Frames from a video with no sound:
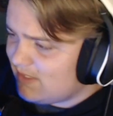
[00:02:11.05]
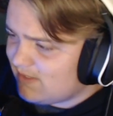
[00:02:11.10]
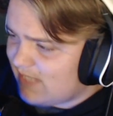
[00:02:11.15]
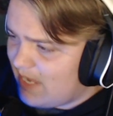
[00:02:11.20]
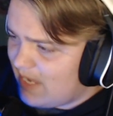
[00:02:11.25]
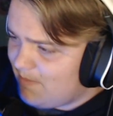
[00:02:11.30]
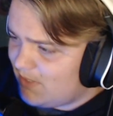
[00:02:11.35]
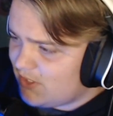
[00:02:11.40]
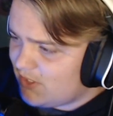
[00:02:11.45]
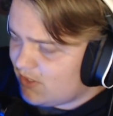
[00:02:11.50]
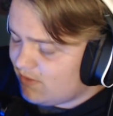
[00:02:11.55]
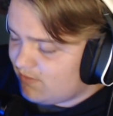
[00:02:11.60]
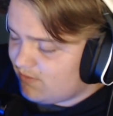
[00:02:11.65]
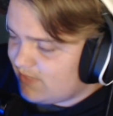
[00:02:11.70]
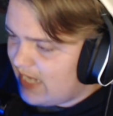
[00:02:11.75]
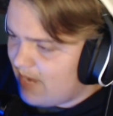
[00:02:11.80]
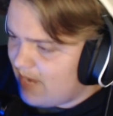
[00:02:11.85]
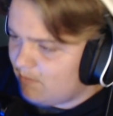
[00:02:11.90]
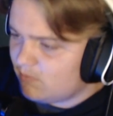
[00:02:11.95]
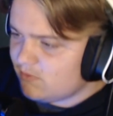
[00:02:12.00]
gaming
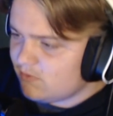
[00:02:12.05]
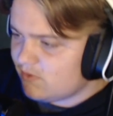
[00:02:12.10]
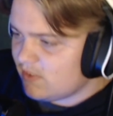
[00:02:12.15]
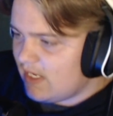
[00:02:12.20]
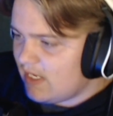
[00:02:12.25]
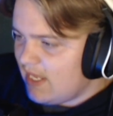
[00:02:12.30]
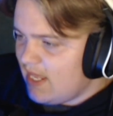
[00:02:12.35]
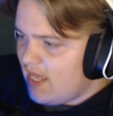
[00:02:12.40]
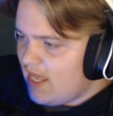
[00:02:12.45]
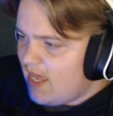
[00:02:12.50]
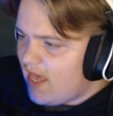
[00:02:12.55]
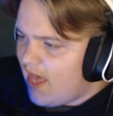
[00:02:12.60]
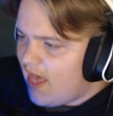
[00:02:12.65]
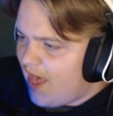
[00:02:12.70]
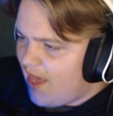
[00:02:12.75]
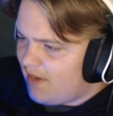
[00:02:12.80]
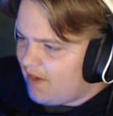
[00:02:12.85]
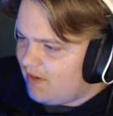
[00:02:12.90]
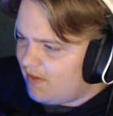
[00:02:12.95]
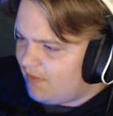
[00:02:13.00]
tables,
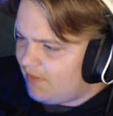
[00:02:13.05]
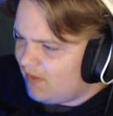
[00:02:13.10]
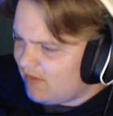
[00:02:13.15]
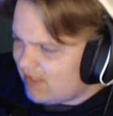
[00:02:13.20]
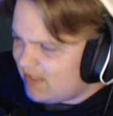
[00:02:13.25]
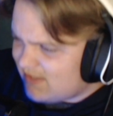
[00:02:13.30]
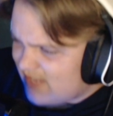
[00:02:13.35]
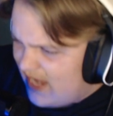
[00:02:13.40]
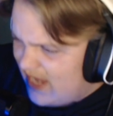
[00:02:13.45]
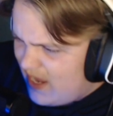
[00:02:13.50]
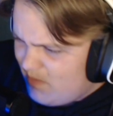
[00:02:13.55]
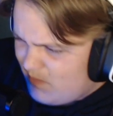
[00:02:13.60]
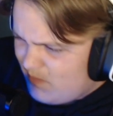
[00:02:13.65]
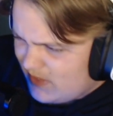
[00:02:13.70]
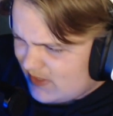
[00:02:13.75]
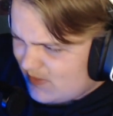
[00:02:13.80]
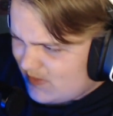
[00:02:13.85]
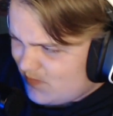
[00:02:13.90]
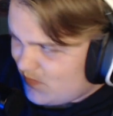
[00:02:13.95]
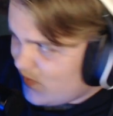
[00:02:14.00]
and I think that's an
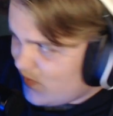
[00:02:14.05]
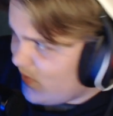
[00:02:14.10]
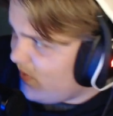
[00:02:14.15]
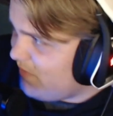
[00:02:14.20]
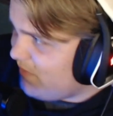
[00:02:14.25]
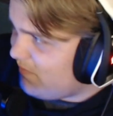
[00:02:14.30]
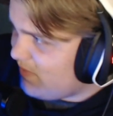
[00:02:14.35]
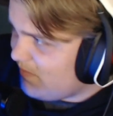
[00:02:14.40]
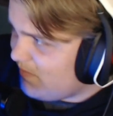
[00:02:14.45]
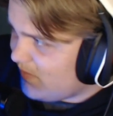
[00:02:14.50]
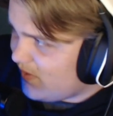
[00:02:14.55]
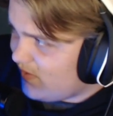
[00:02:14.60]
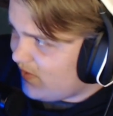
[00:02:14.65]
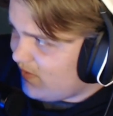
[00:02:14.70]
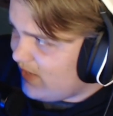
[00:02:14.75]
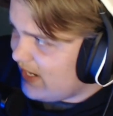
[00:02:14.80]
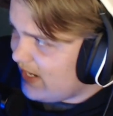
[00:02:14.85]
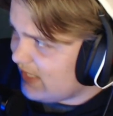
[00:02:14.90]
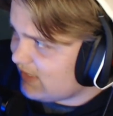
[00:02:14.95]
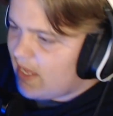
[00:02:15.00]
Apex Pro if I'm
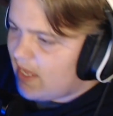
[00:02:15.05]
correct.